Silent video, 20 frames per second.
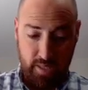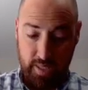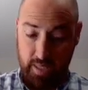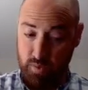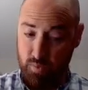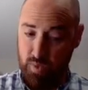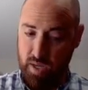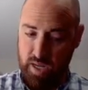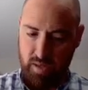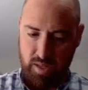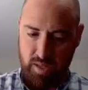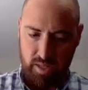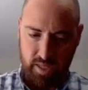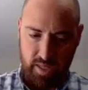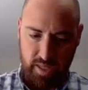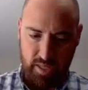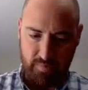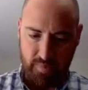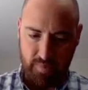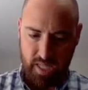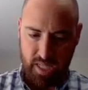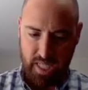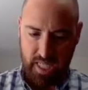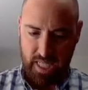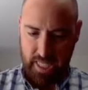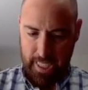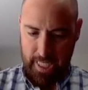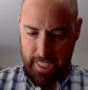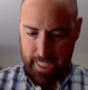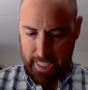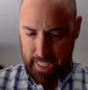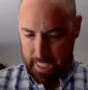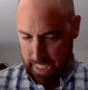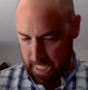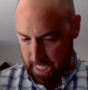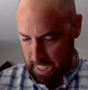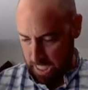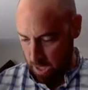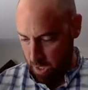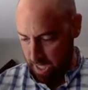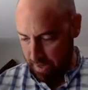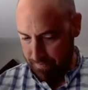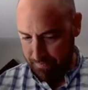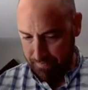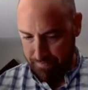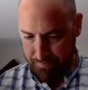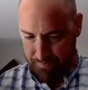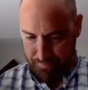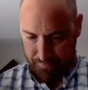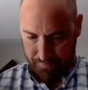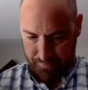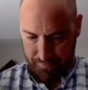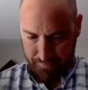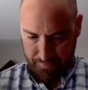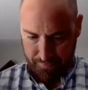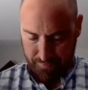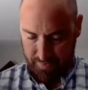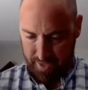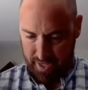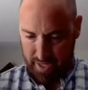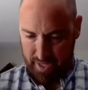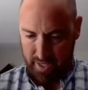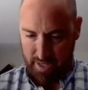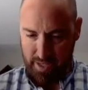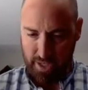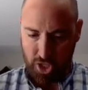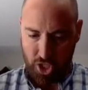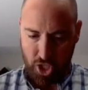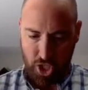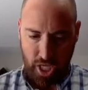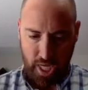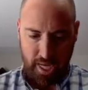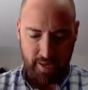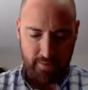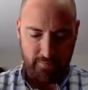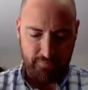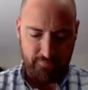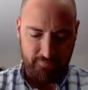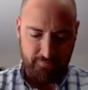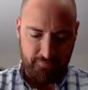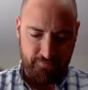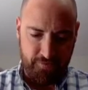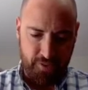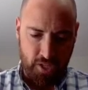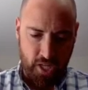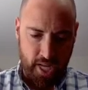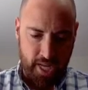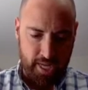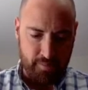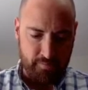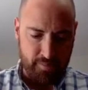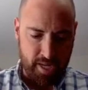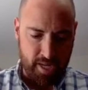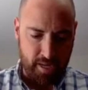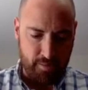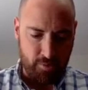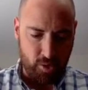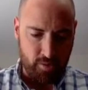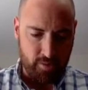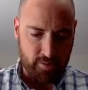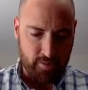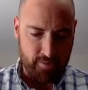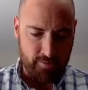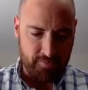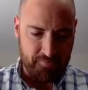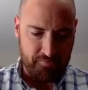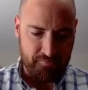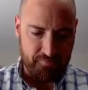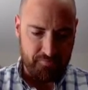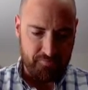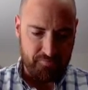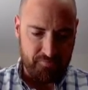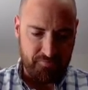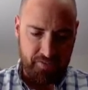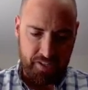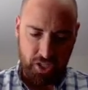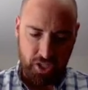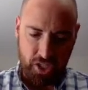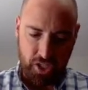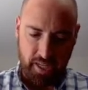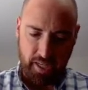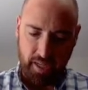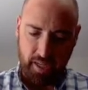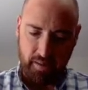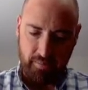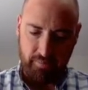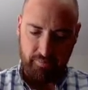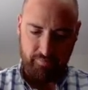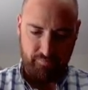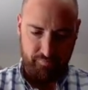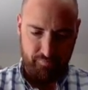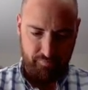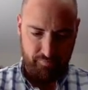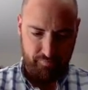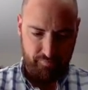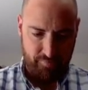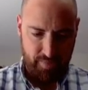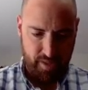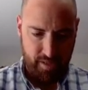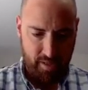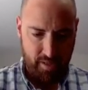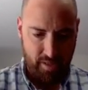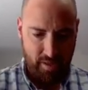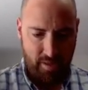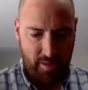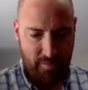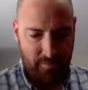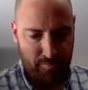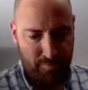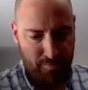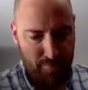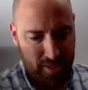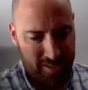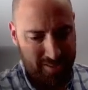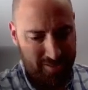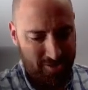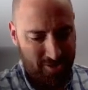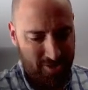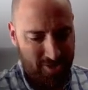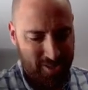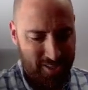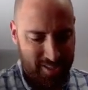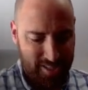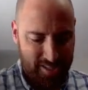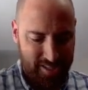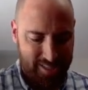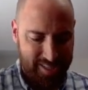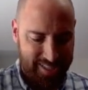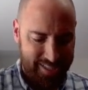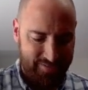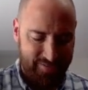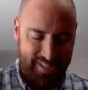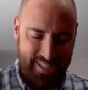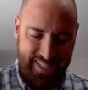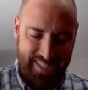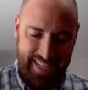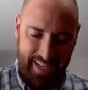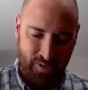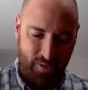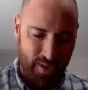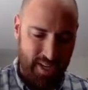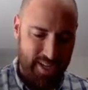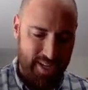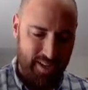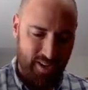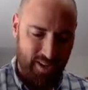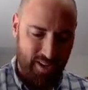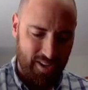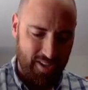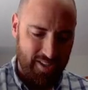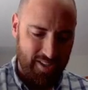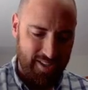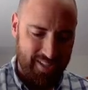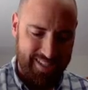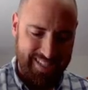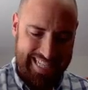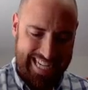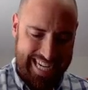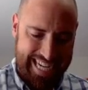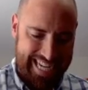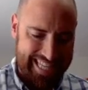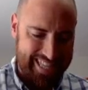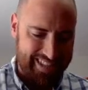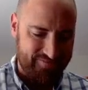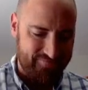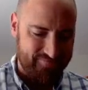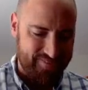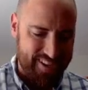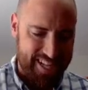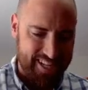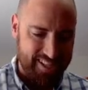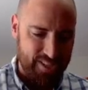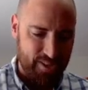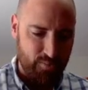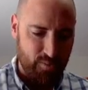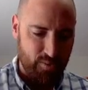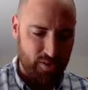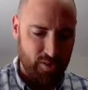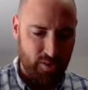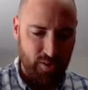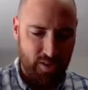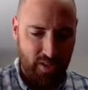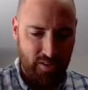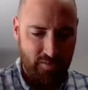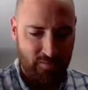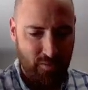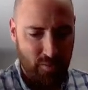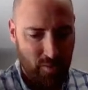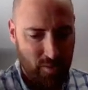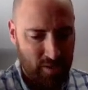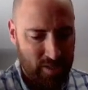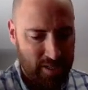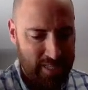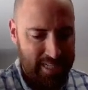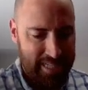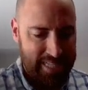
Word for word: It's rare this time. Okay. It's a giant flying mammal. Fishy thingy. Bonder's Enclaves. A great card, just not the value we're looking for.